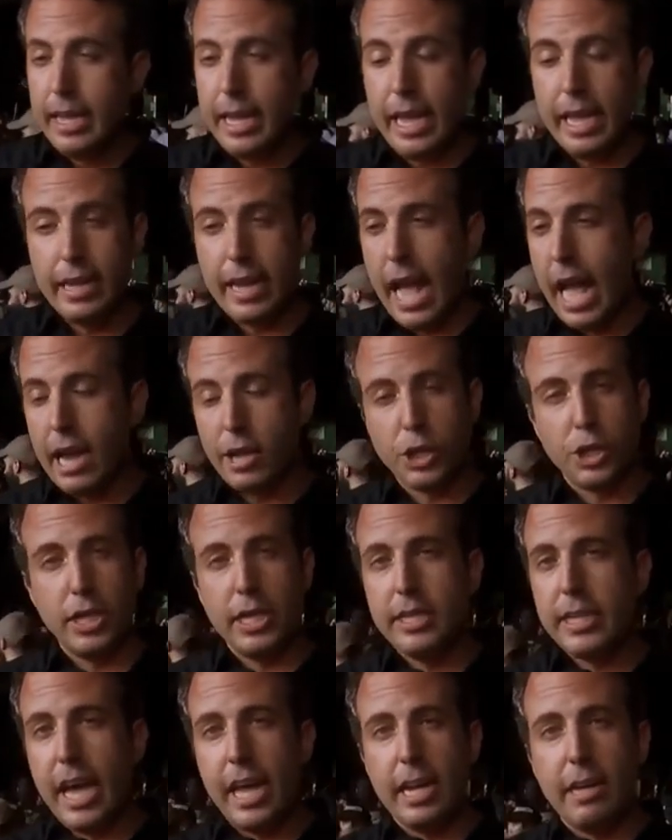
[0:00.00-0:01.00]
and
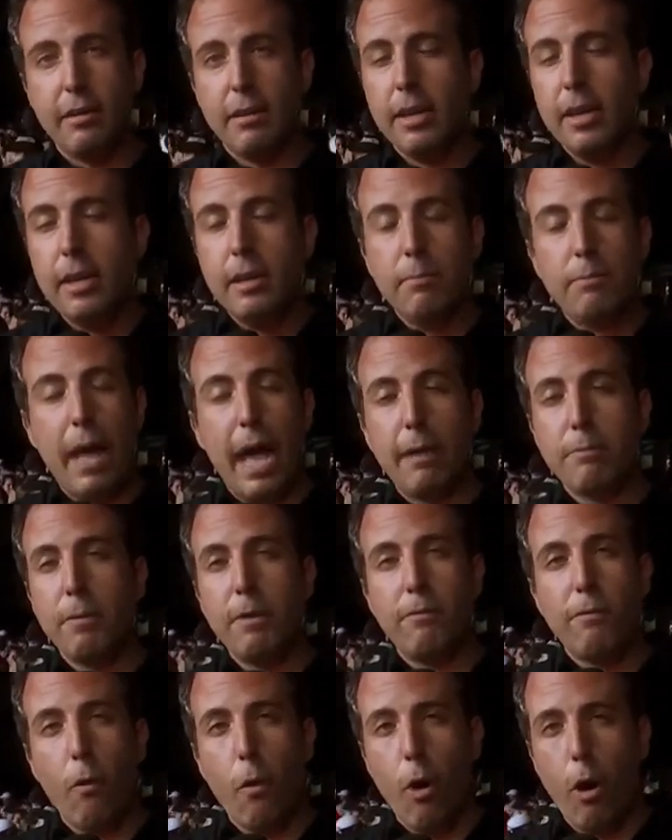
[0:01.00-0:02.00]
actually dating back
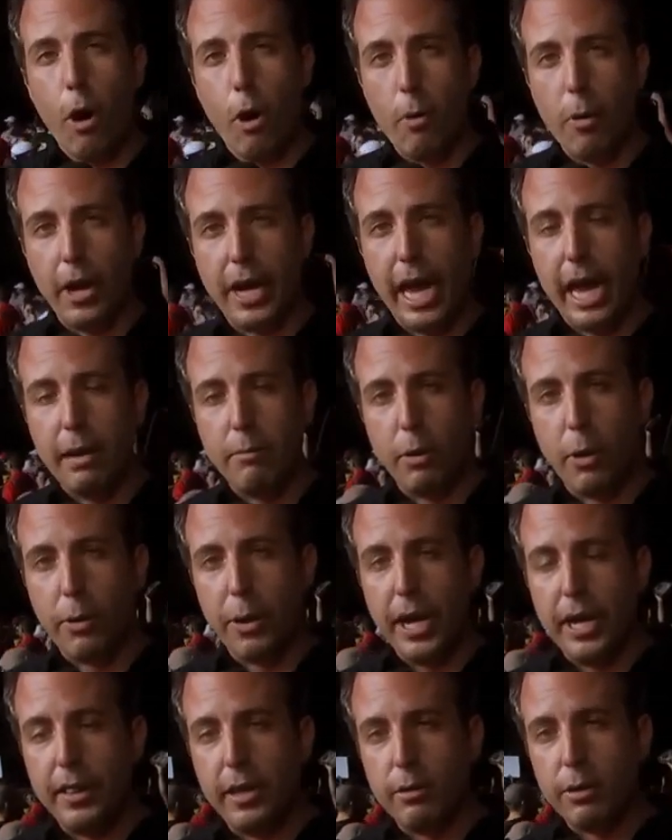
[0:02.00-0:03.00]
before Hurricane Maria.